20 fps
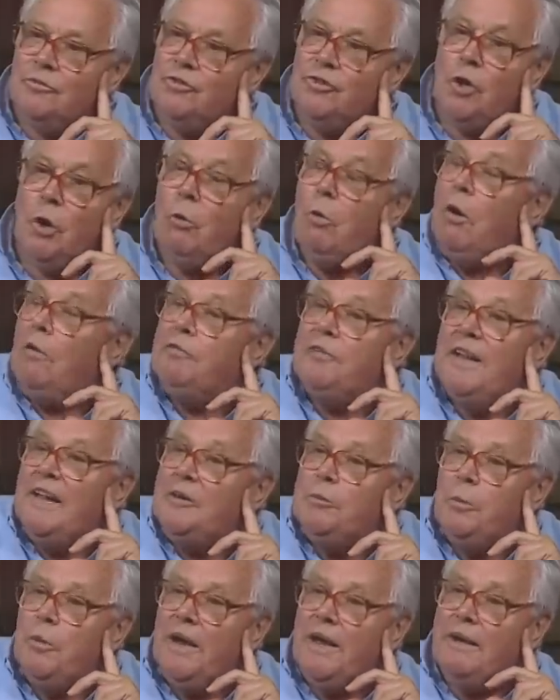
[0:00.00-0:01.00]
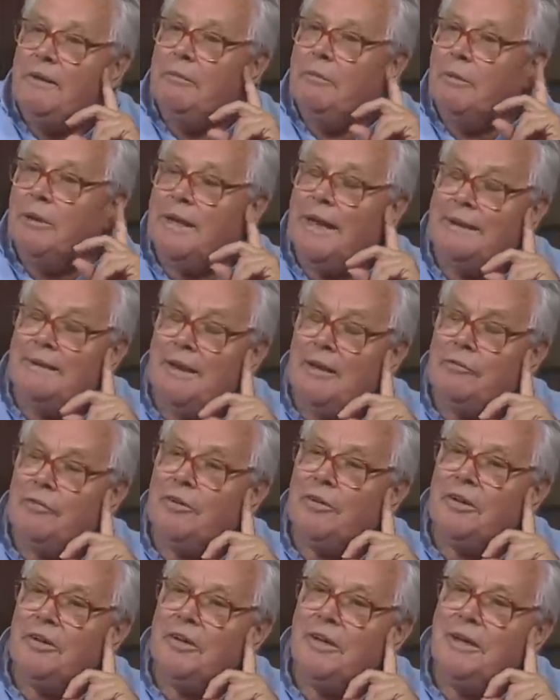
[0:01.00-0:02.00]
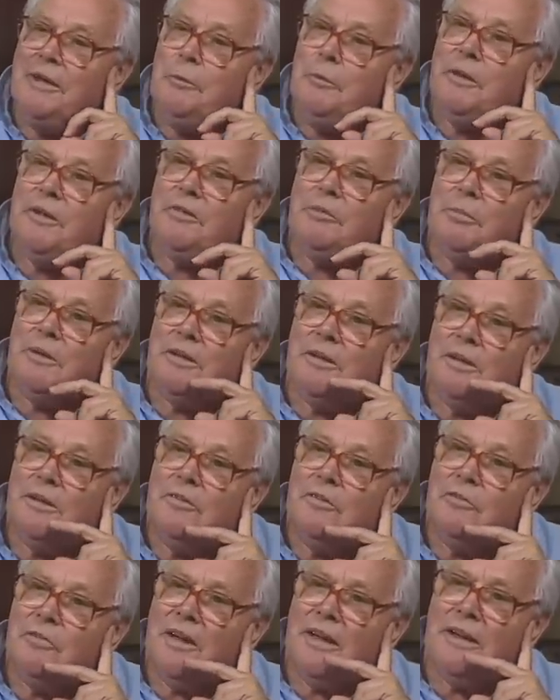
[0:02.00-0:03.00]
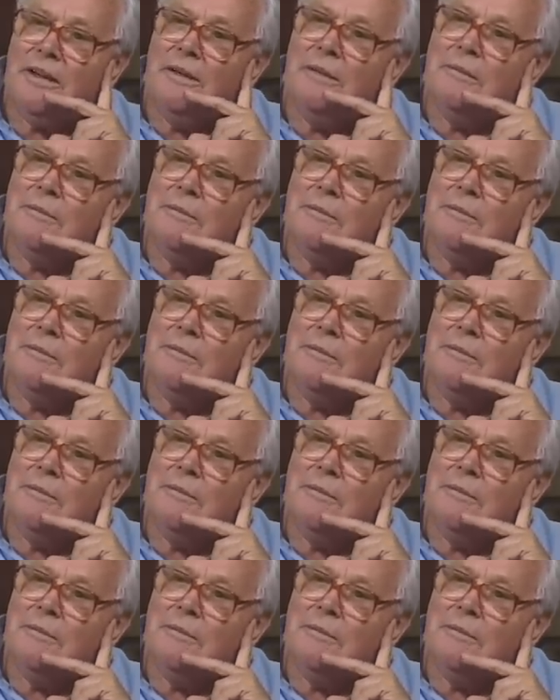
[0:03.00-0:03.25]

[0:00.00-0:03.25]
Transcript: show off that way, but I never agree with, but that's fine.